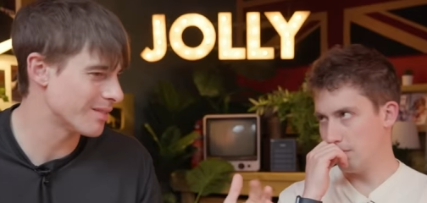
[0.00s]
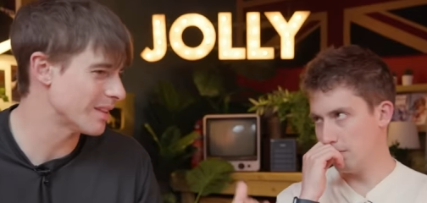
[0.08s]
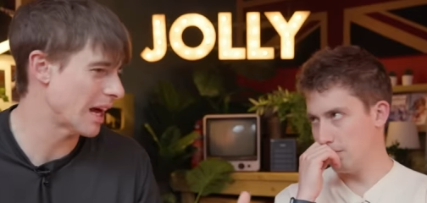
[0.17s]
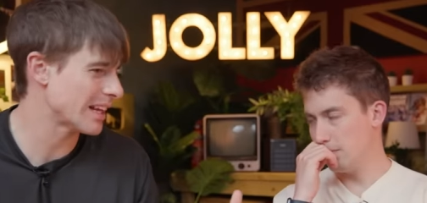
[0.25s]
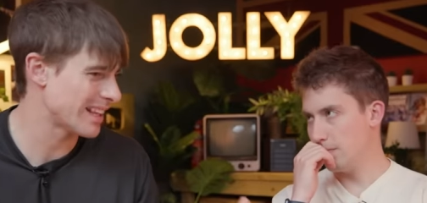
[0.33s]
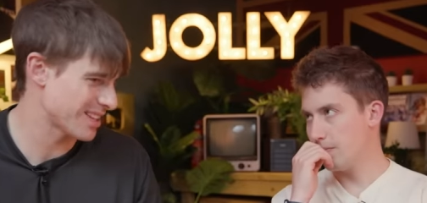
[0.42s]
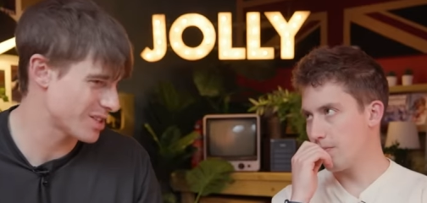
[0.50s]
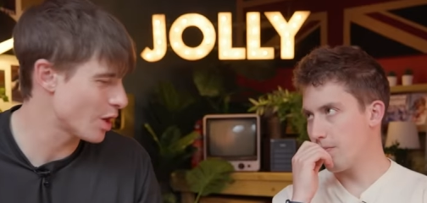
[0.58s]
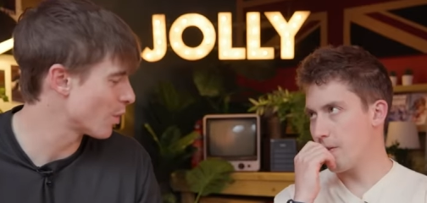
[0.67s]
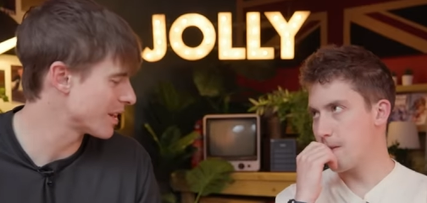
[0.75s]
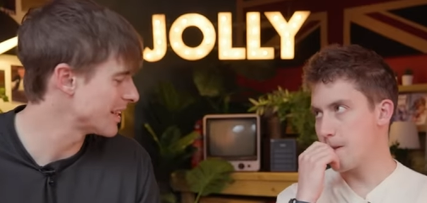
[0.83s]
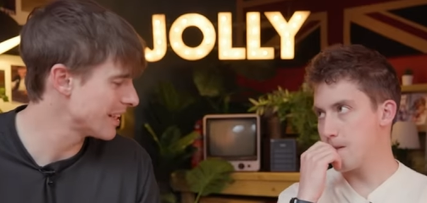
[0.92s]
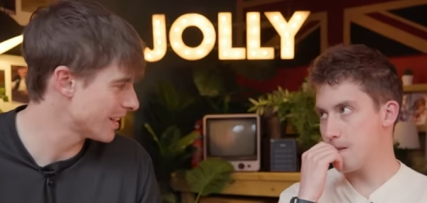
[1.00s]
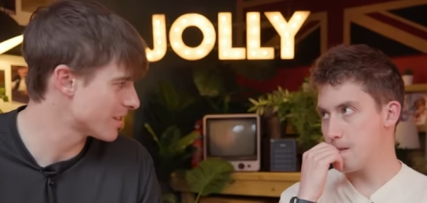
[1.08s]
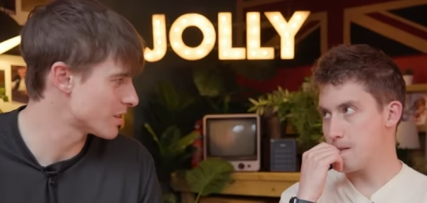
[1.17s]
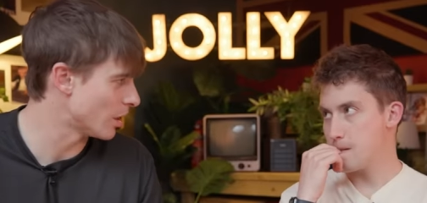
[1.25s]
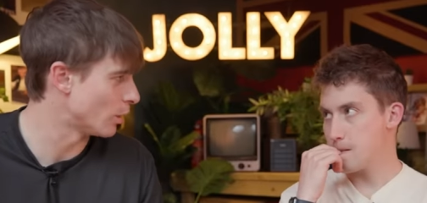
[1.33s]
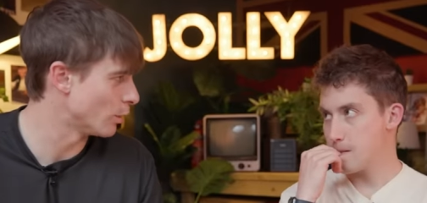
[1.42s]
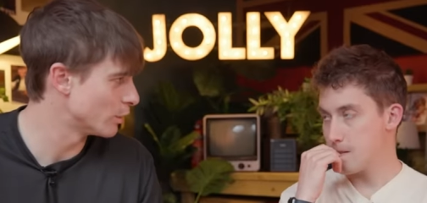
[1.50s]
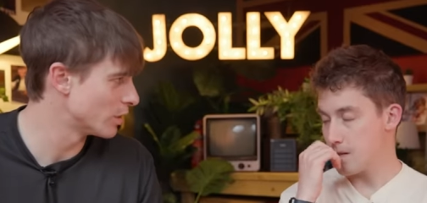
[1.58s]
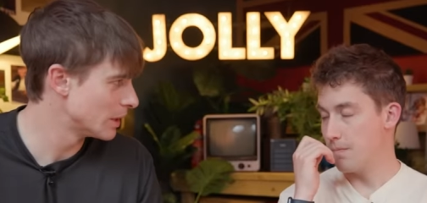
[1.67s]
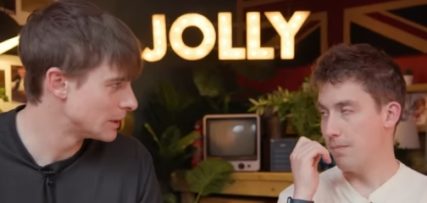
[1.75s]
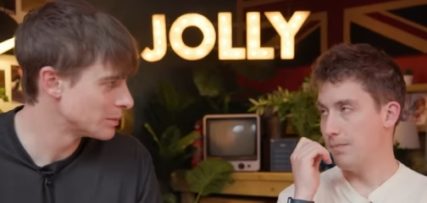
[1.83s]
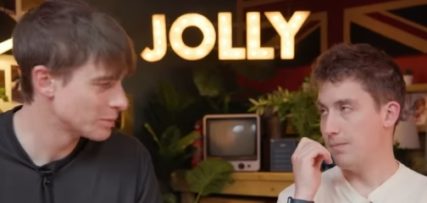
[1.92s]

Speaker 1: that I guess no one needed solved.